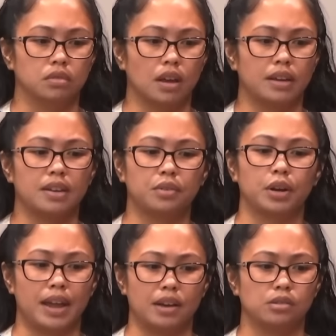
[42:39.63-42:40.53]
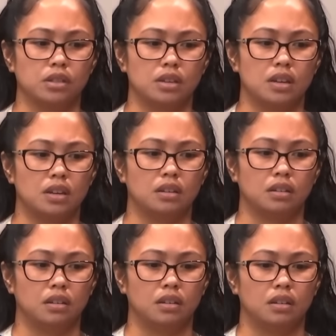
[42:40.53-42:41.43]
I never counted it,
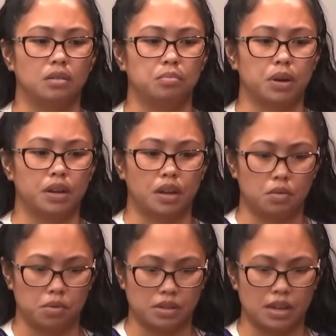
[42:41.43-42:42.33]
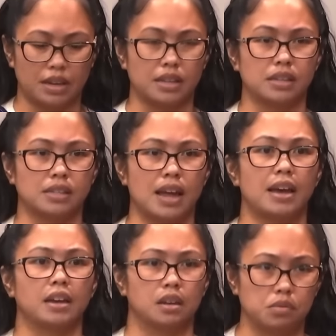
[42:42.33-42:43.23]
but it was like in a
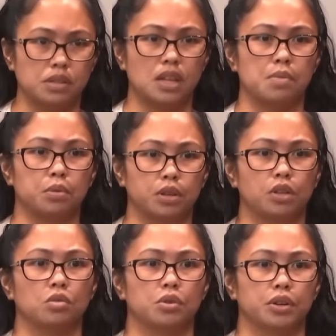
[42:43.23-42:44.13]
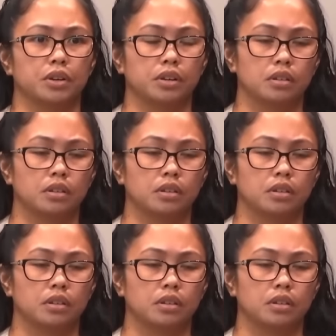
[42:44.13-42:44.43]
stack and it was stapled in the corner.